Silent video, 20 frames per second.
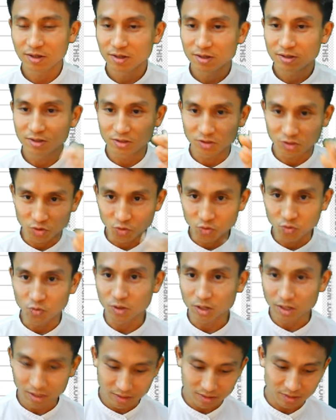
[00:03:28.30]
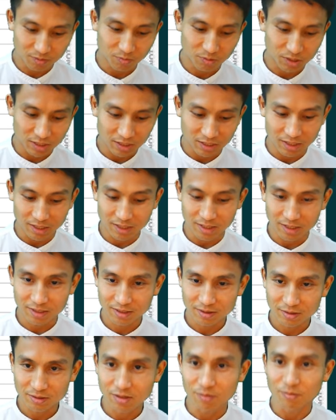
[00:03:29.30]
The 2 works, but the
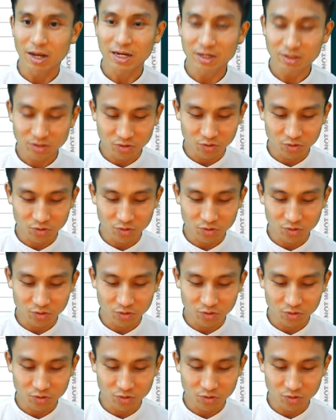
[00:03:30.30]
minus